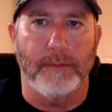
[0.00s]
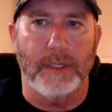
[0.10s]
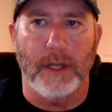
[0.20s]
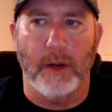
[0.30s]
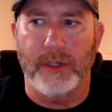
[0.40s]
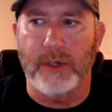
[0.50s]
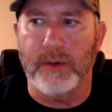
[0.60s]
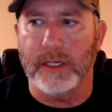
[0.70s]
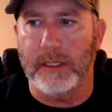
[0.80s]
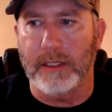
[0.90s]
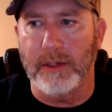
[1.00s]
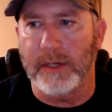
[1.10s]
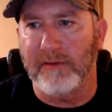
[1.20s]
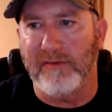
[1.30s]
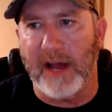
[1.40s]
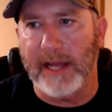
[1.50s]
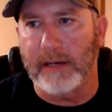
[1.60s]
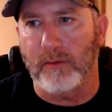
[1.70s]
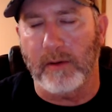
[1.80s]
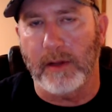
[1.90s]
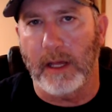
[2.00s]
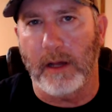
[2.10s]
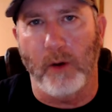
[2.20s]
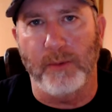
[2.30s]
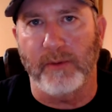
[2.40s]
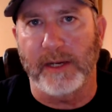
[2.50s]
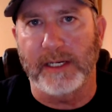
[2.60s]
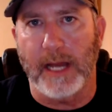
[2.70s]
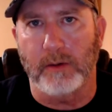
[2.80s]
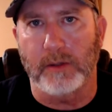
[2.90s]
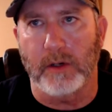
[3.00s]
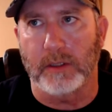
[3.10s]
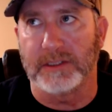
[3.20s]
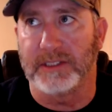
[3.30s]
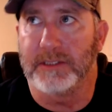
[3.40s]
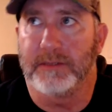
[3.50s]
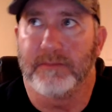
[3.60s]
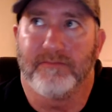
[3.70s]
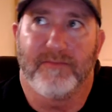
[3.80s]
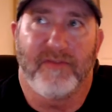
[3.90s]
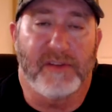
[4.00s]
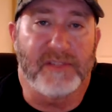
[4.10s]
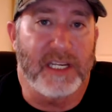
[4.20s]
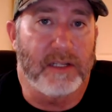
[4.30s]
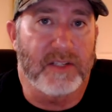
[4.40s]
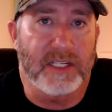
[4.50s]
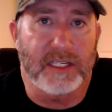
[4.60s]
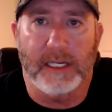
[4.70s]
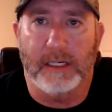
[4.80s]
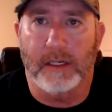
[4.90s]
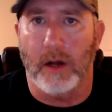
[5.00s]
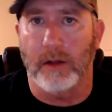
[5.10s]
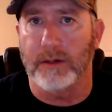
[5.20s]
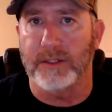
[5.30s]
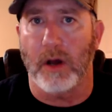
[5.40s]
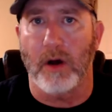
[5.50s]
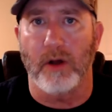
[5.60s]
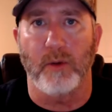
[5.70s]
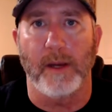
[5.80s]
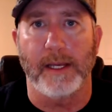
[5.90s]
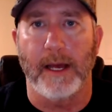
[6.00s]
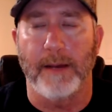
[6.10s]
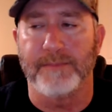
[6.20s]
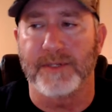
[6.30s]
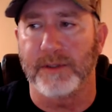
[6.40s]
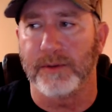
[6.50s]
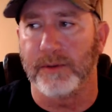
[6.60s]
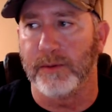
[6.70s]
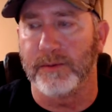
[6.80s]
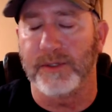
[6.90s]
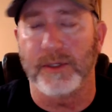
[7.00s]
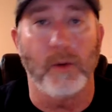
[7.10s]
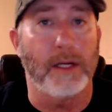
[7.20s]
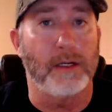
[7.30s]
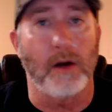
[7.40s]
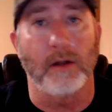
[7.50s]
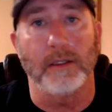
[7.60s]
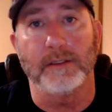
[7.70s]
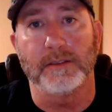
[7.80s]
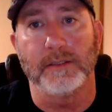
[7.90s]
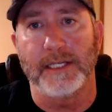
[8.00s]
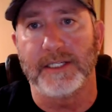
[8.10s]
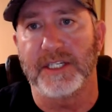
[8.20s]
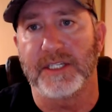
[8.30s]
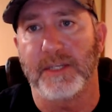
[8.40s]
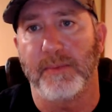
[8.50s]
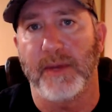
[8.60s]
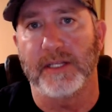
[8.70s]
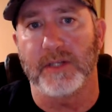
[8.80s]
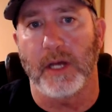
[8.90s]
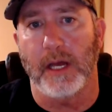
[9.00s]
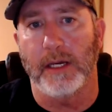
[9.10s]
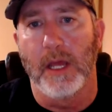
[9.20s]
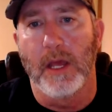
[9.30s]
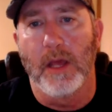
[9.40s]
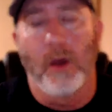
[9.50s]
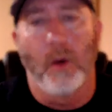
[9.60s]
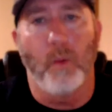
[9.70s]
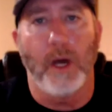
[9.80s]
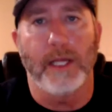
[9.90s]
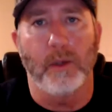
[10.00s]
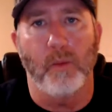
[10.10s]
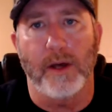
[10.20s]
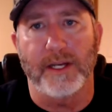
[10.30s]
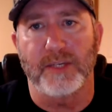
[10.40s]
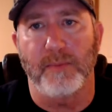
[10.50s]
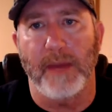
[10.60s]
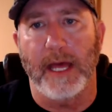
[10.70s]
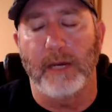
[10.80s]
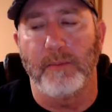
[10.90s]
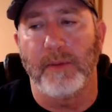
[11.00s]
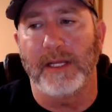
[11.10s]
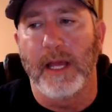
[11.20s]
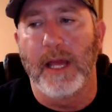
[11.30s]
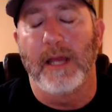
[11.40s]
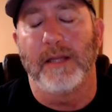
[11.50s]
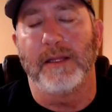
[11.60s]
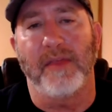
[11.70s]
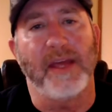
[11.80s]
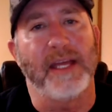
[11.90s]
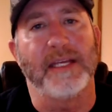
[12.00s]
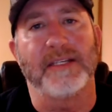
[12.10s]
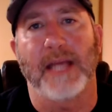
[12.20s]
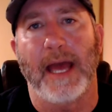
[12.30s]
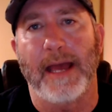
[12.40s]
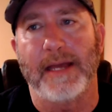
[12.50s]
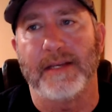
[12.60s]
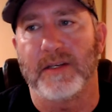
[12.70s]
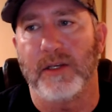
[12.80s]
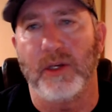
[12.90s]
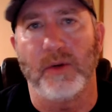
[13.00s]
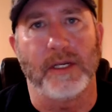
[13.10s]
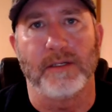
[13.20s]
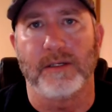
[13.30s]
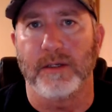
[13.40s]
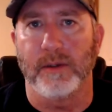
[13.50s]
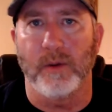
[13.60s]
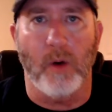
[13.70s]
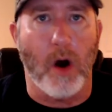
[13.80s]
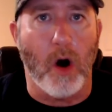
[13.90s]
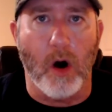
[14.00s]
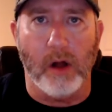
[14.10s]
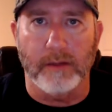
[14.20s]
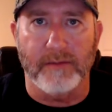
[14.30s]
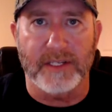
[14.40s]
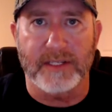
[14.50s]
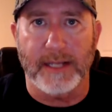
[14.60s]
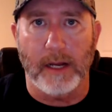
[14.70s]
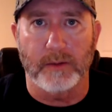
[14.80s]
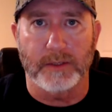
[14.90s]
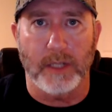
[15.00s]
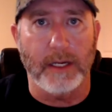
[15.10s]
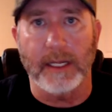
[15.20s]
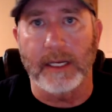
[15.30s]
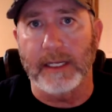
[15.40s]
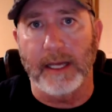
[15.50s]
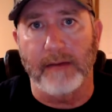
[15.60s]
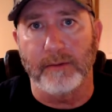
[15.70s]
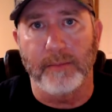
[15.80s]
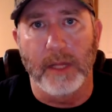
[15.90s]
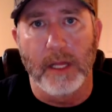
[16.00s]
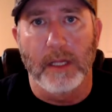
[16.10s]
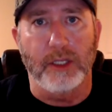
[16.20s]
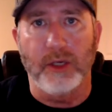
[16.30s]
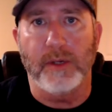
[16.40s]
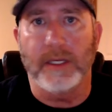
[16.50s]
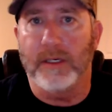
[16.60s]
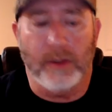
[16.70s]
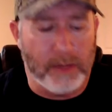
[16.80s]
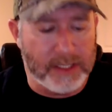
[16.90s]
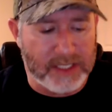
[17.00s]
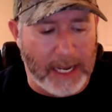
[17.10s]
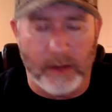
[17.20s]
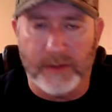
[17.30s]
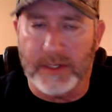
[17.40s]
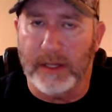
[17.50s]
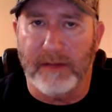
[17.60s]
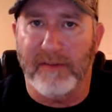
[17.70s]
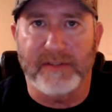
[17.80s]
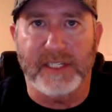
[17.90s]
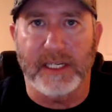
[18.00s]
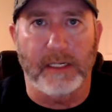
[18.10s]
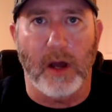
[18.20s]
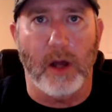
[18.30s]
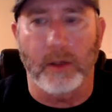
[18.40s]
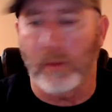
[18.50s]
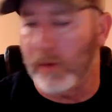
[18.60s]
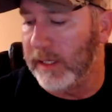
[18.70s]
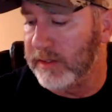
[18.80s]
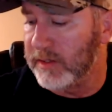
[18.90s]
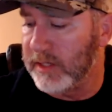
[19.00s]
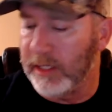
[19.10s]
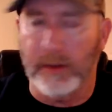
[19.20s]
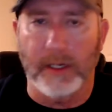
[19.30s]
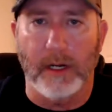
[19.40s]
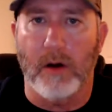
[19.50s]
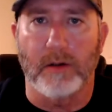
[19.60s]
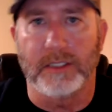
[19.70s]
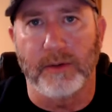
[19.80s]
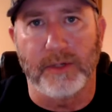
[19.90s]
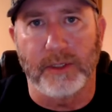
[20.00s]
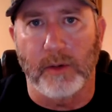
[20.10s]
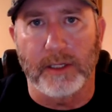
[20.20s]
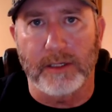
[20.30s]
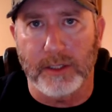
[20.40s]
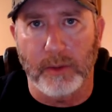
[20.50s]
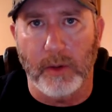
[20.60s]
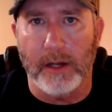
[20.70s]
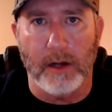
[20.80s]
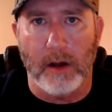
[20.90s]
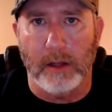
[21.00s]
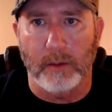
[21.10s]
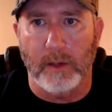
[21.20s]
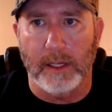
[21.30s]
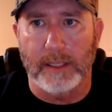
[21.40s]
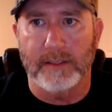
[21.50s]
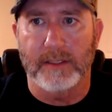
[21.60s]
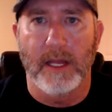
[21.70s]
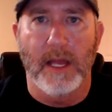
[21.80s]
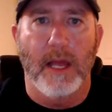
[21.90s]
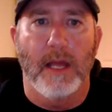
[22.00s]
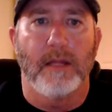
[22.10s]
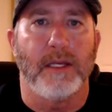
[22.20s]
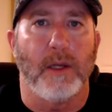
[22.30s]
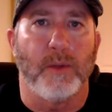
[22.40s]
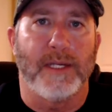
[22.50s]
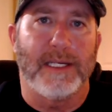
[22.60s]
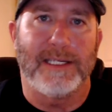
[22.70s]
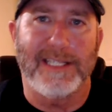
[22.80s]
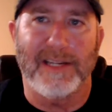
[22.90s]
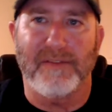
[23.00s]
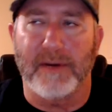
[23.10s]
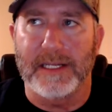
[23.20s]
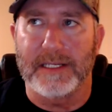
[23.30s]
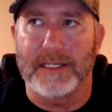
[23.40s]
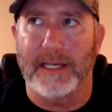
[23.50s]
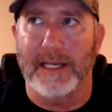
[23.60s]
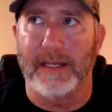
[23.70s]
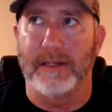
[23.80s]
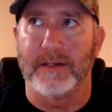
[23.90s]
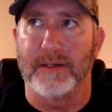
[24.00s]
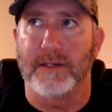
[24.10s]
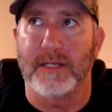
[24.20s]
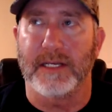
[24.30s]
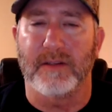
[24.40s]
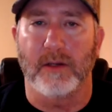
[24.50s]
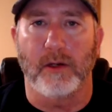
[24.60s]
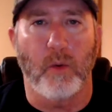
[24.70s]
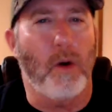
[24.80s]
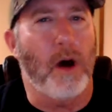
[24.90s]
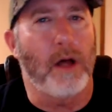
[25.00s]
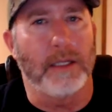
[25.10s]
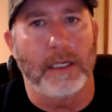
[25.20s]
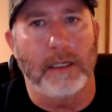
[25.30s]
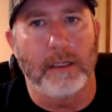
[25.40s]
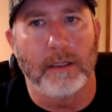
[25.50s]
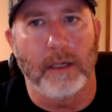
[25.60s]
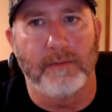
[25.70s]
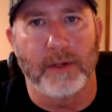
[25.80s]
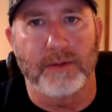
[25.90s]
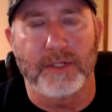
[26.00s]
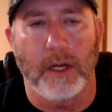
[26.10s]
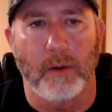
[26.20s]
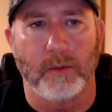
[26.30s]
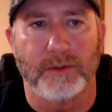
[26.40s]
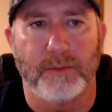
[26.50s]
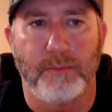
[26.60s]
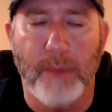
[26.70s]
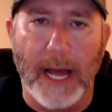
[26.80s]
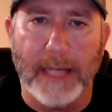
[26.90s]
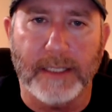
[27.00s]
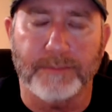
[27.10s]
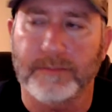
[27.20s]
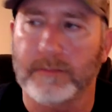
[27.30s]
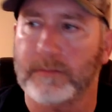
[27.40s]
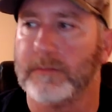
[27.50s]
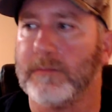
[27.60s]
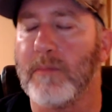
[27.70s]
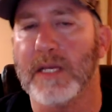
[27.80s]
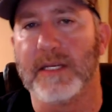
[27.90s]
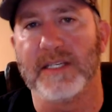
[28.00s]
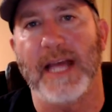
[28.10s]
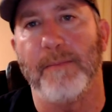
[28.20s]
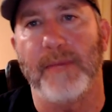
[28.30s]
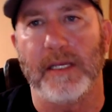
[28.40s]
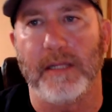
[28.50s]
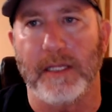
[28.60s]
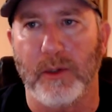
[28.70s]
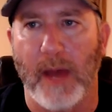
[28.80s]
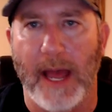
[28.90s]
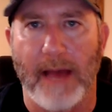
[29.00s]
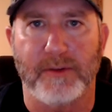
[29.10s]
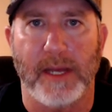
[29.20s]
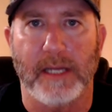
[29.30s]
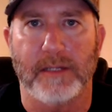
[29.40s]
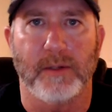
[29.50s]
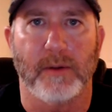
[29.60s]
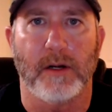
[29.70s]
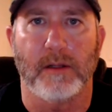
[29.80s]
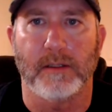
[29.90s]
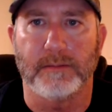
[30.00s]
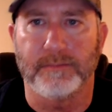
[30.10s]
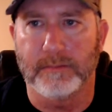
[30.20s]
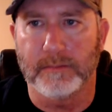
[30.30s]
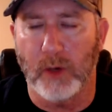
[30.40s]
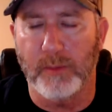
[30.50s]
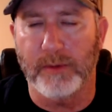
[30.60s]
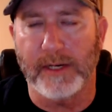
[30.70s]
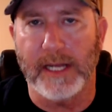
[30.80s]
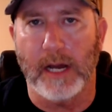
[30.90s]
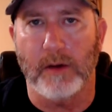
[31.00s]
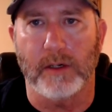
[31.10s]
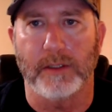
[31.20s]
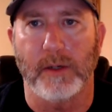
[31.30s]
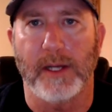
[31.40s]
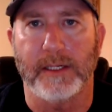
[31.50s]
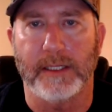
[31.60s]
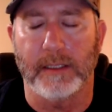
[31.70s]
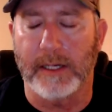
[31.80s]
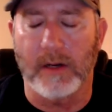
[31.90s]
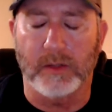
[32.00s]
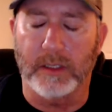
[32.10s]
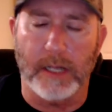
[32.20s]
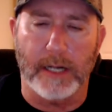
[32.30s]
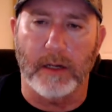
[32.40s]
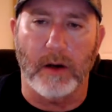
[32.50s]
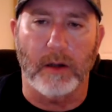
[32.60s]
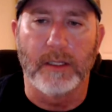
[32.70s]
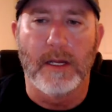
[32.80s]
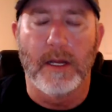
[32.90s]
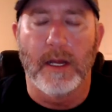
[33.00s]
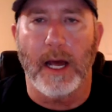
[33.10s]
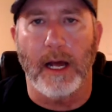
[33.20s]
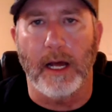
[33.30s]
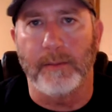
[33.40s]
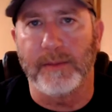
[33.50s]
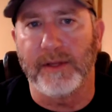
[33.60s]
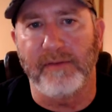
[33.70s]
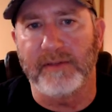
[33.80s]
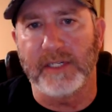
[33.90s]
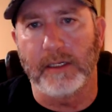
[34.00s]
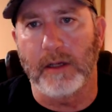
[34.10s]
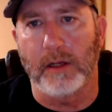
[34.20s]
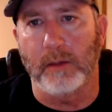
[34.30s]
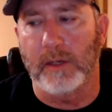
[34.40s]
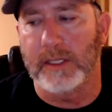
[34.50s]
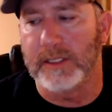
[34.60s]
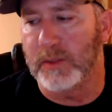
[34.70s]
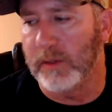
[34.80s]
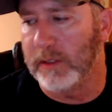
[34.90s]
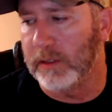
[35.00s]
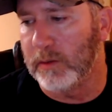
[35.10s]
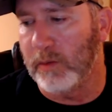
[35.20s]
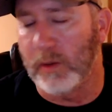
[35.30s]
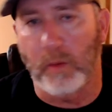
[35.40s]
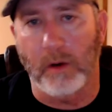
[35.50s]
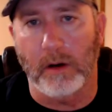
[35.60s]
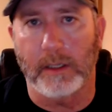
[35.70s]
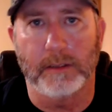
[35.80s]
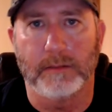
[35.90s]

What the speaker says: you know, you could find open reed cow calls, $15, $16 all the way up to $200. It just depends on what you want to spend. But the thing is, guys, you can do all of the sounds on any of them. You can do the sounds on the $15 ones that you can also do on the $200 ones. The only difference is the quality of those tones. But does that mean that you have to buy a $200 open reed cow call to go out and kill an elk? Not at all. The $15 ones will work